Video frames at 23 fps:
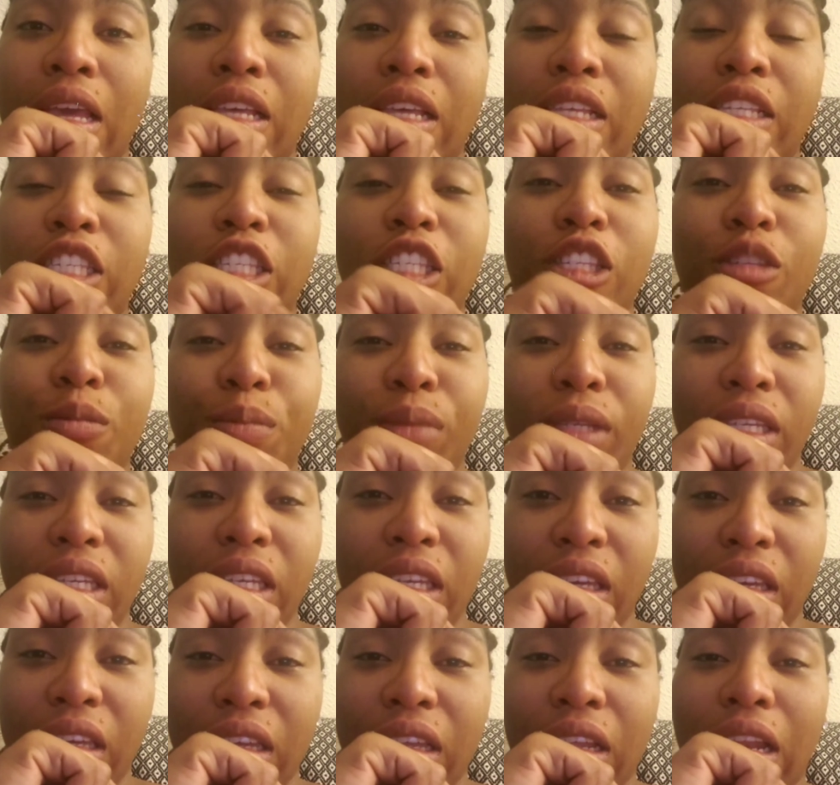
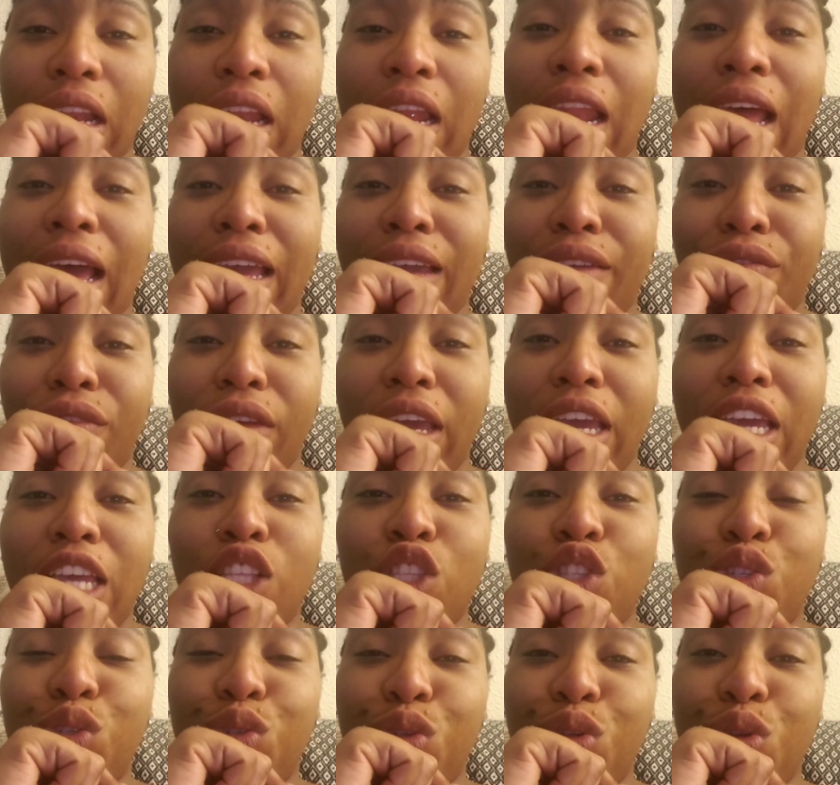Speak life
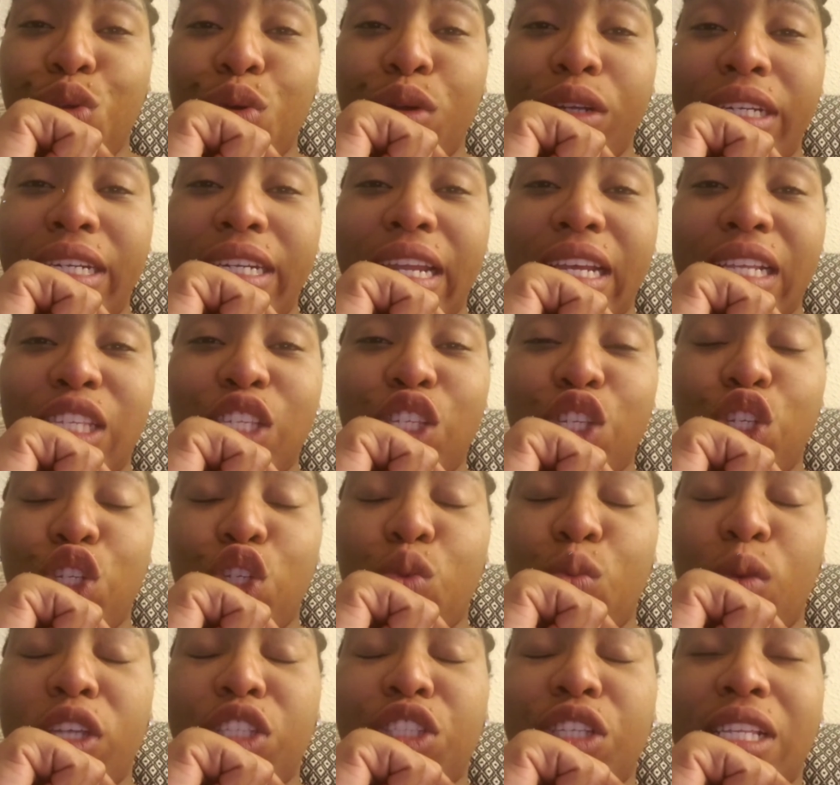into your dead
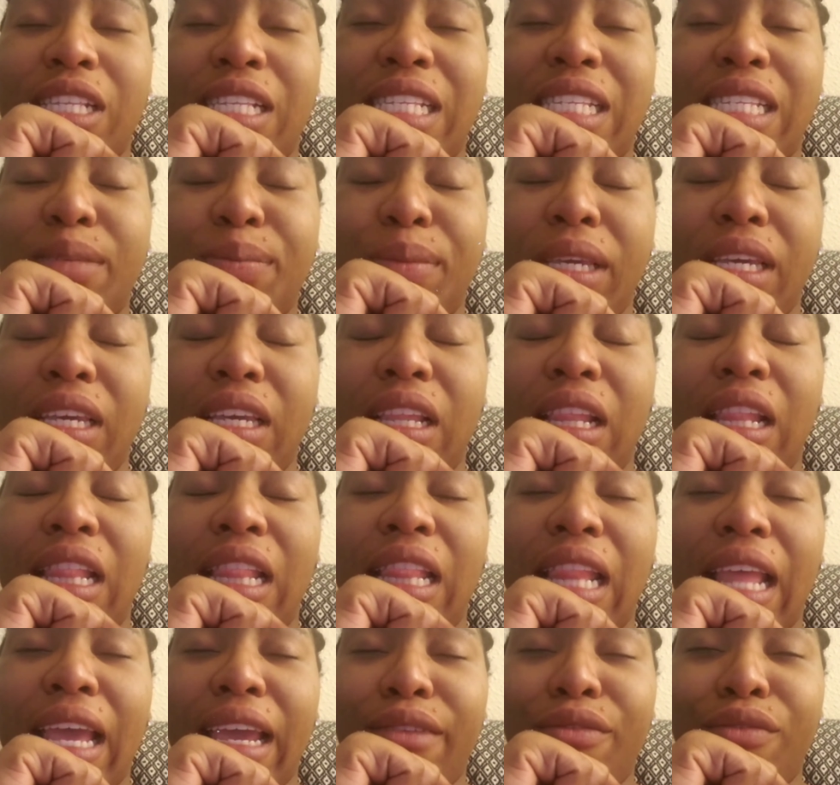situation. Speak
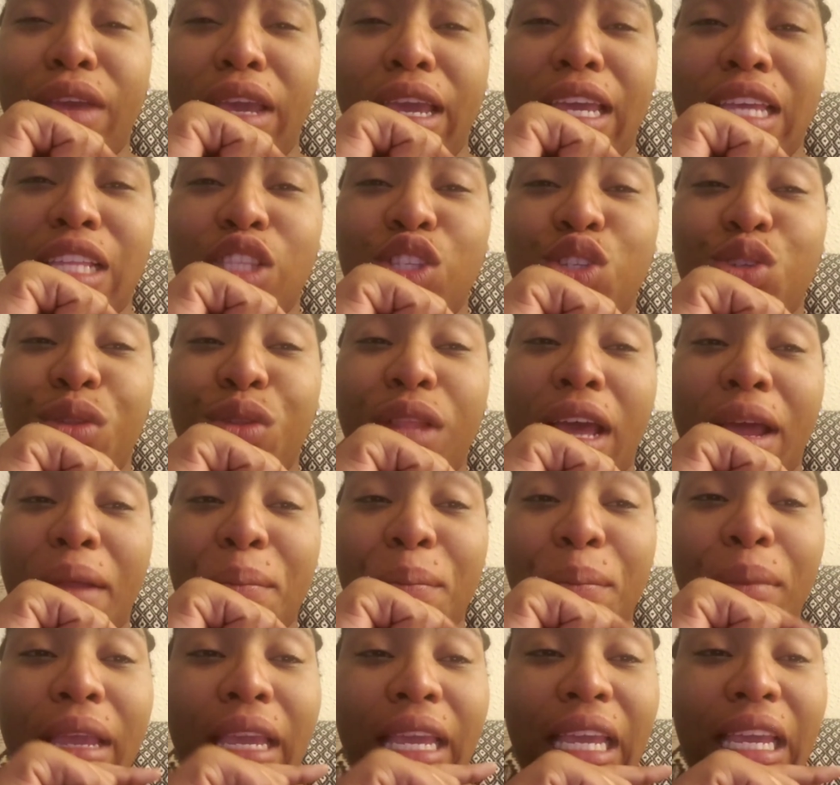life into that
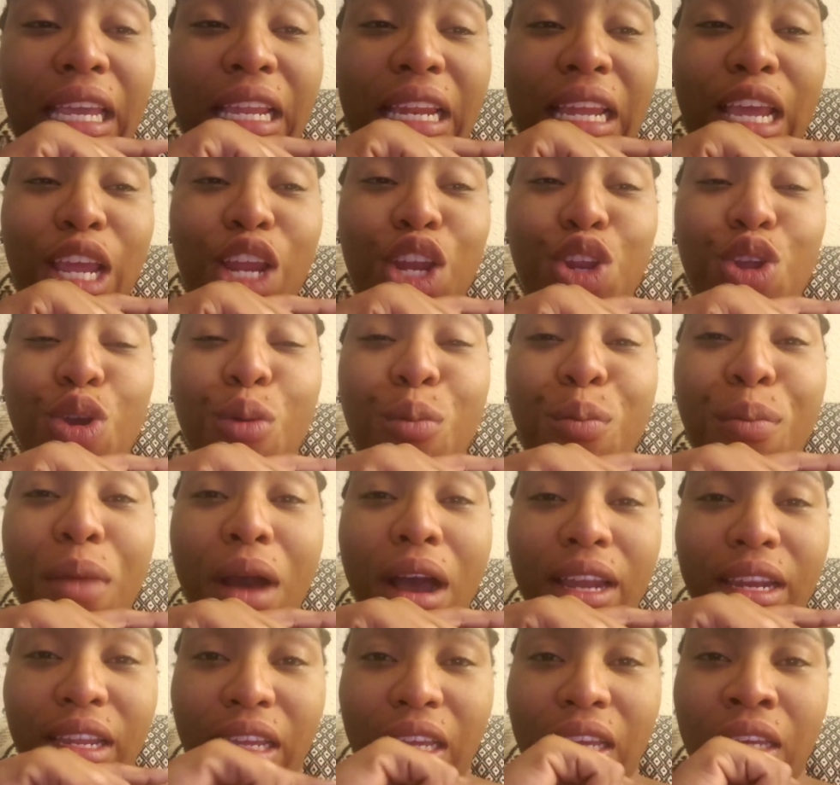pain in your
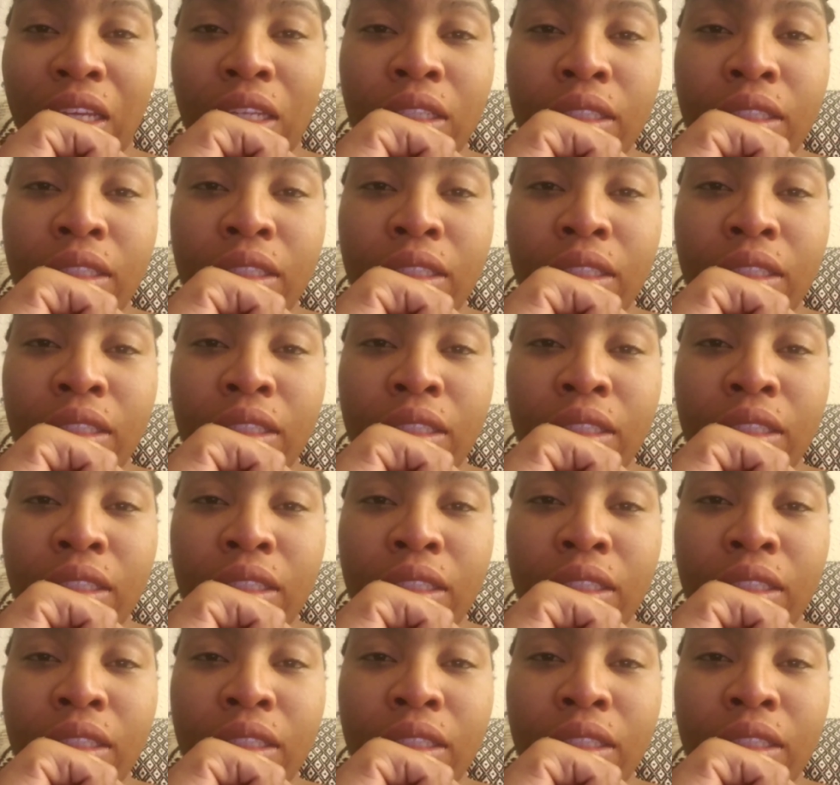body.